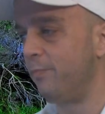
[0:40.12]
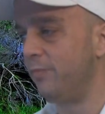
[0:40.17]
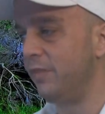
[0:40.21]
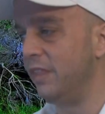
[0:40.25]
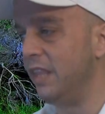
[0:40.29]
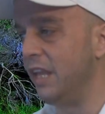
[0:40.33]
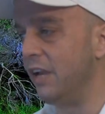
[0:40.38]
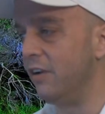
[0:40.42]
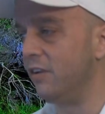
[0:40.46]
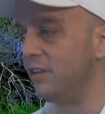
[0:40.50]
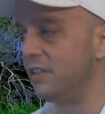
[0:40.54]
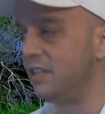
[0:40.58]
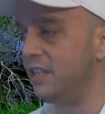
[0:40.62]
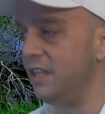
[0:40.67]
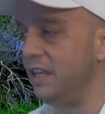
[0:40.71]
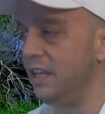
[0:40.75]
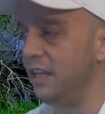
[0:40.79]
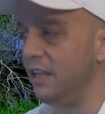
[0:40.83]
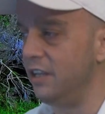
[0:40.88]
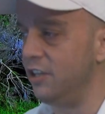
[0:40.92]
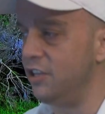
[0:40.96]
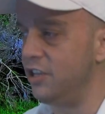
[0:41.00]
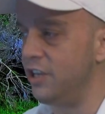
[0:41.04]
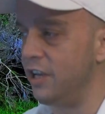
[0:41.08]
there's
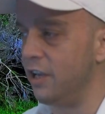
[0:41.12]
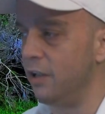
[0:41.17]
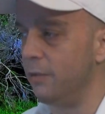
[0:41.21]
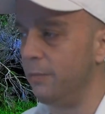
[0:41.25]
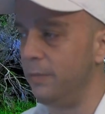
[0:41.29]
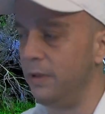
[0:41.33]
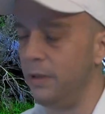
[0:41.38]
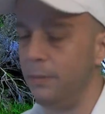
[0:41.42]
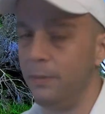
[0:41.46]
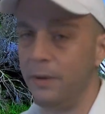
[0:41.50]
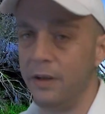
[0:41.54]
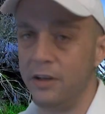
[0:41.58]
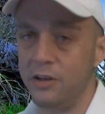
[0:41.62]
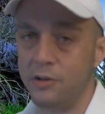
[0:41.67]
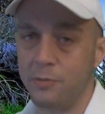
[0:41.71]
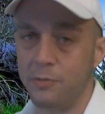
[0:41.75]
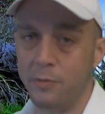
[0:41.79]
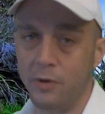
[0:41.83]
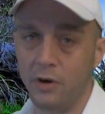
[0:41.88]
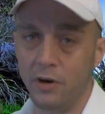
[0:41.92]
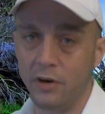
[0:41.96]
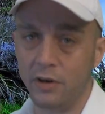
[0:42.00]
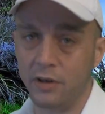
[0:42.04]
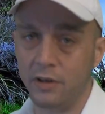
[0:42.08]
the GL
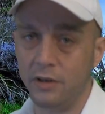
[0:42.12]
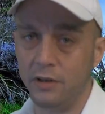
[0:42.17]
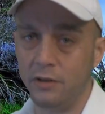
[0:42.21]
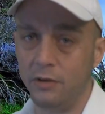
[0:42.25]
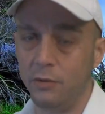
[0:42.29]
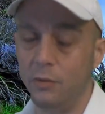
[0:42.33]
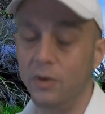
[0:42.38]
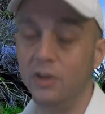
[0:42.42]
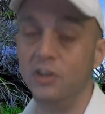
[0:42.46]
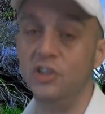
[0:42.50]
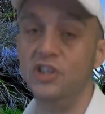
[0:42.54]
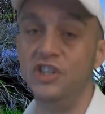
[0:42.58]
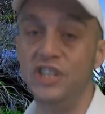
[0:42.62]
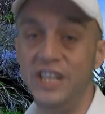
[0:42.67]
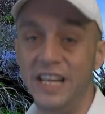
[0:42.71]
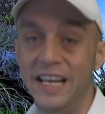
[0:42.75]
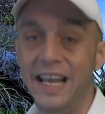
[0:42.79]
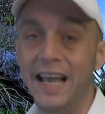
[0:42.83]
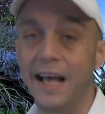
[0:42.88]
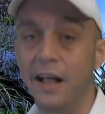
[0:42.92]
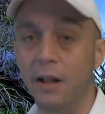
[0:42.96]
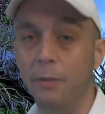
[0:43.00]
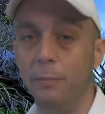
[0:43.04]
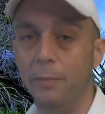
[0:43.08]

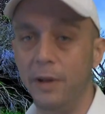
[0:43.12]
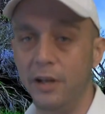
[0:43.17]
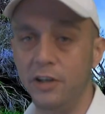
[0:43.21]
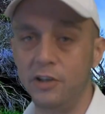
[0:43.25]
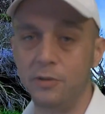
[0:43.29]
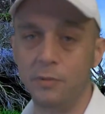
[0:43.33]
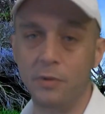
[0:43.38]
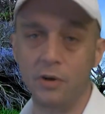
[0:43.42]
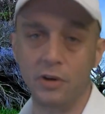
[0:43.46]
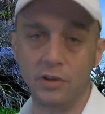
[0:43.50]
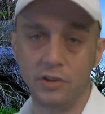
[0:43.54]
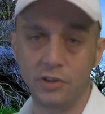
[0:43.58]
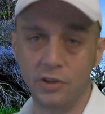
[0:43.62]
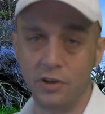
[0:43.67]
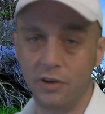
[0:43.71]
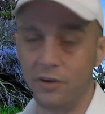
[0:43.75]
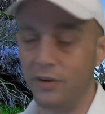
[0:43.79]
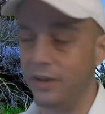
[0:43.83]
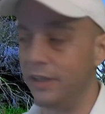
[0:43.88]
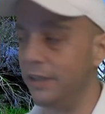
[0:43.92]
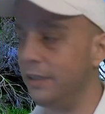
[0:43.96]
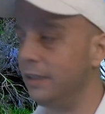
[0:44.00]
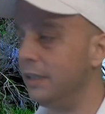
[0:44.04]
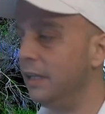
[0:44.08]
benchmark,
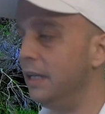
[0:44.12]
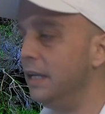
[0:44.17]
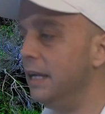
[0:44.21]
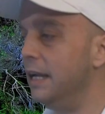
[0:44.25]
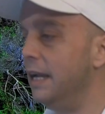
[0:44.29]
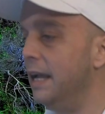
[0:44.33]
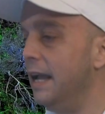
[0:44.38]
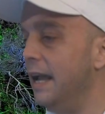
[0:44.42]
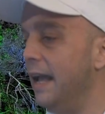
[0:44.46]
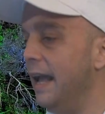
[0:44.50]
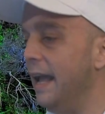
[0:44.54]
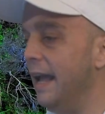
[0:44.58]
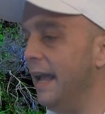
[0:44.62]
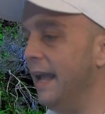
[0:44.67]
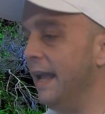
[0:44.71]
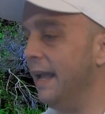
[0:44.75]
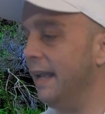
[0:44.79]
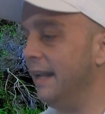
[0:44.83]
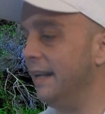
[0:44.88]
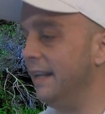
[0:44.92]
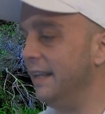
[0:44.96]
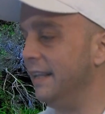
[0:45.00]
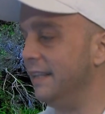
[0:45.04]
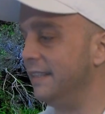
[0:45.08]
sorry.
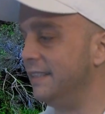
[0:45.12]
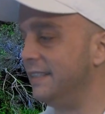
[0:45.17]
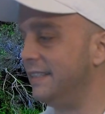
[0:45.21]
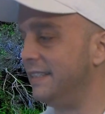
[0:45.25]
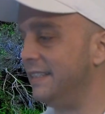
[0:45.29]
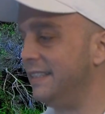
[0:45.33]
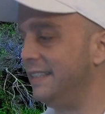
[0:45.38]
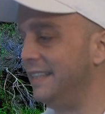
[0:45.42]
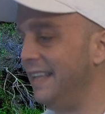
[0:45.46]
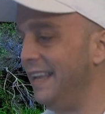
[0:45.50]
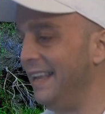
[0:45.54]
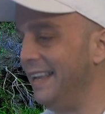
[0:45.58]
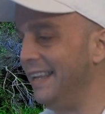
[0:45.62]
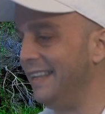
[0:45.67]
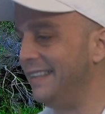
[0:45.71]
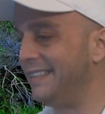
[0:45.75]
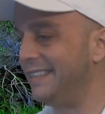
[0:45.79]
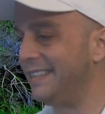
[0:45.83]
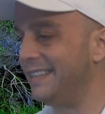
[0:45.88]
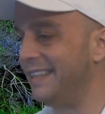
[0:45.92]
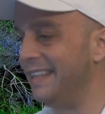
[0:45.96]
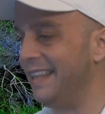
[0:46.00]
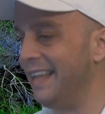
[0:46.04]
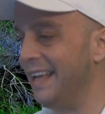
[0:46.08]
And it
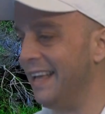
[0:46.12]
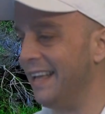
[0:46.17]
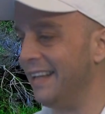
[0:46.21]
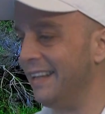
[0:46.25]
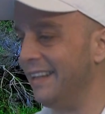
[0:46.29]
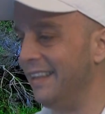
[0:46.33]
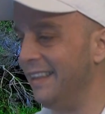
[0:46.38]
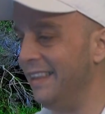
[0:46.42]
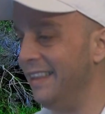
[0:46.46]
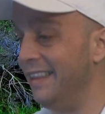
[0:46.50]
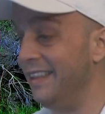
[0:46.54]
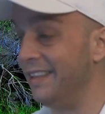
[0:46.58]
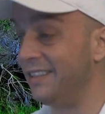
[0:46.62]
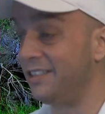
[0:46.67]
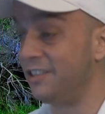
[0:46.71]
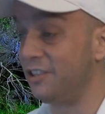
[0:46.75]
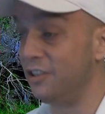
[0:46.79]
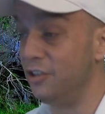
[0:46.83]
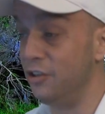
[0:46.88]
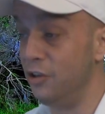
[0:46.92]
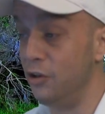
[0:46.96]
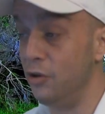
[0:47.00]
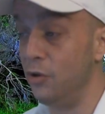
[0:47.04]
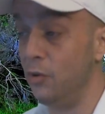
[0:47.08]
states that this
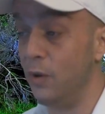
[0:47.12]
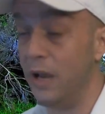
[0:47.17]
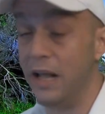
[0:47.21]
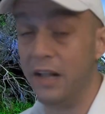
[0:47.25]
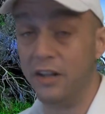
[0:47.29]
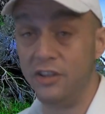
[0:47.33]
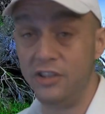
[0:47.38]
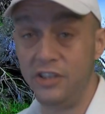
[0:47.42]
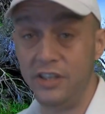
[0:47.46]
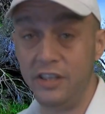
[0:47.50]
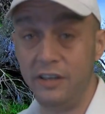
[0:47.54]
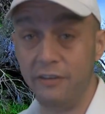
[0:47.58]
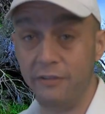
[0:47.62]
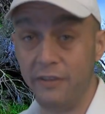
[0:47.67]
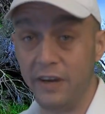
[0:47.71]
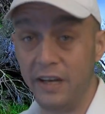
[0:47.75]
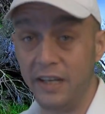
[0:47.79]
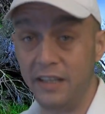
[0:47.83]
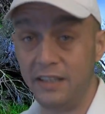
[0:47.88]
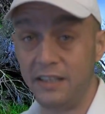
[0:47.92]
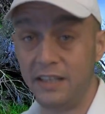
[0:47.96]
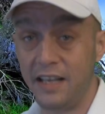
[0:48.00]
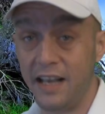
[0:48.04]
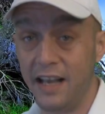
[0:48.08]
new LG
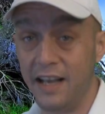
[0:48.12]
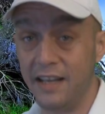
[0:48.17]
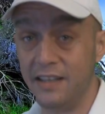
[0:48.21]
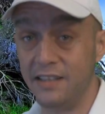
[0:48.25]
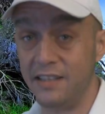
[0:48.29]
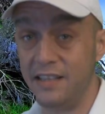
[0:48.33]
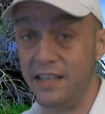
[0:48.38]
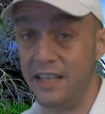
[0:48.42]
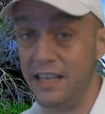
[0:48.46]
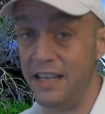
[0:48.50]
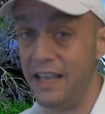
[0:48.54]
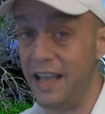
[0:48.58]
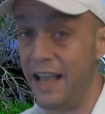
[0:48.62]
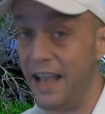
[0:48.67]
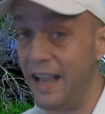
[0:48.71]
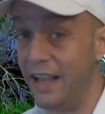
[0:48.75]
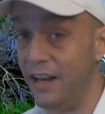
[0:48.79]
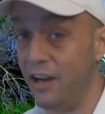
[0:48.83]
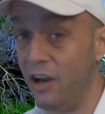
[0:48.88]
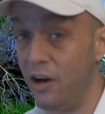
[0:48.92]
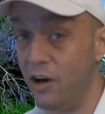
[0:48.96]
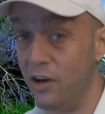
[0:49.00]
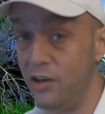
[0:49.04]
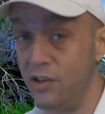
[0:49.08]
device has the
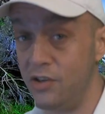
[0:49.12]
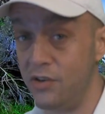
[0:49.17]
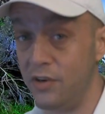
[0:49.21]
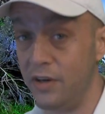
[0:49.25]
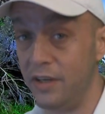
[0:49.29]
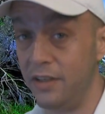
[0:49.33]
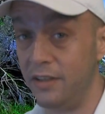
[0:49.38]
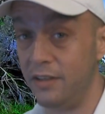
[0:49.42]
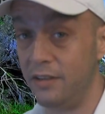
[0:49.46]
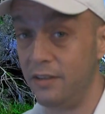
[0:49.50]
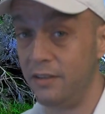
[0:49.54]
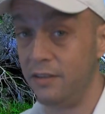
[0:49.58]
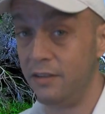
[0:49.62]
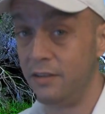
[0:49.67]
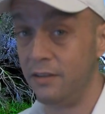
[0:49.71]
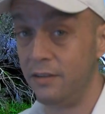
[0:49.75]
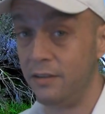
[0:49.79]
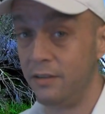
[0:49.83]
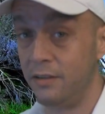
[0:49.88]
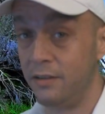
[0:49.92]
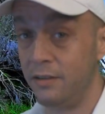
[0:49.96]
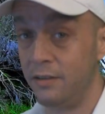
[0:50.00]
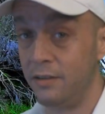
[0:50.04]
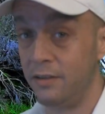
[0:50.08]
800
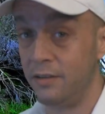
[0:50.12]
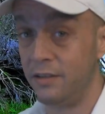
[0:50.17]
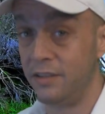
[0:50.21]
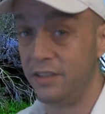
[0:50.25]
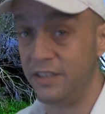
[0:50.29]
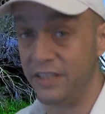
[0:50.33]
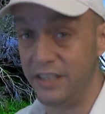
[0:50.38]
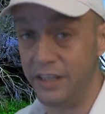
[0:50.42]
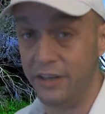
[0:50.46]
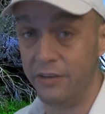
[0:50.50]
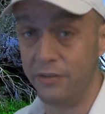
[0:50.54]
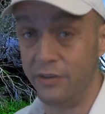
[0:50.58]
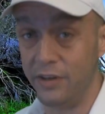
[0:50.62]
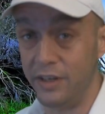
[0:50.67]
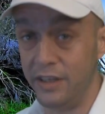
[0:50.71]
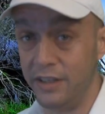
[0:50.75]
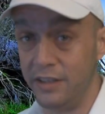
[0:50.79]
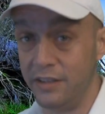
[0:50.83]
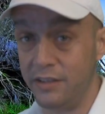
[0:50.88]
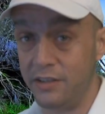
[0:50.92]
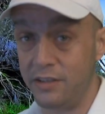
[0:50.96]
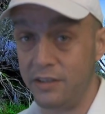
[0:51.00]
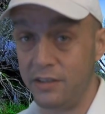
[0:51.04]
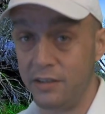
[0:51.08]

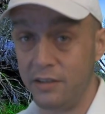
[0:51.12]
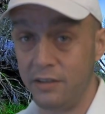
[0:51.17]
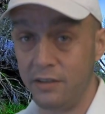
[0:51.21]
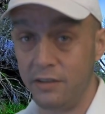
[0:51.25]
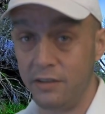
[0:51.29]
series